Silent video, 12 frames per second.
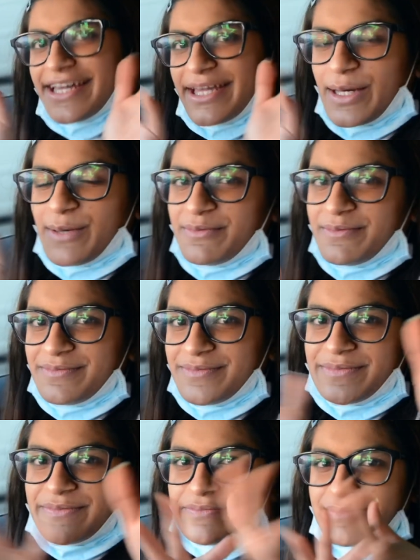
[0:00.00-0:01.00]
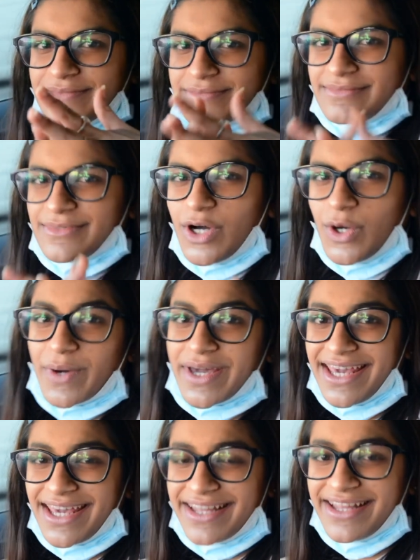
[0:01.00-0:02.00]
am
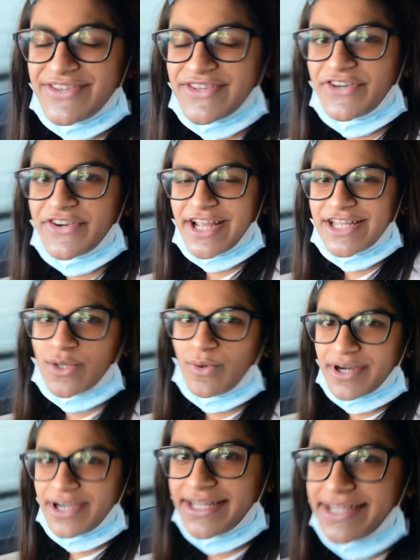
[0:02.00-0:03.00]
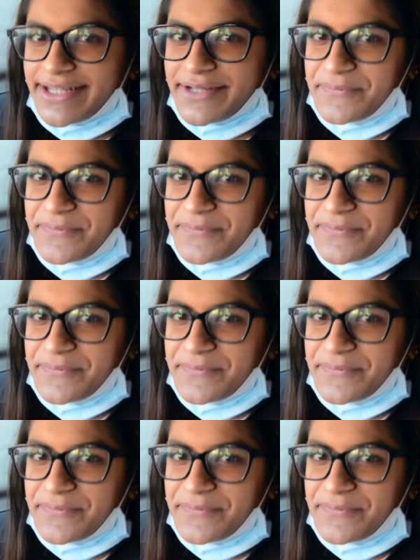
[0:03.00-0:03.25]
okay, considering it's quarantine.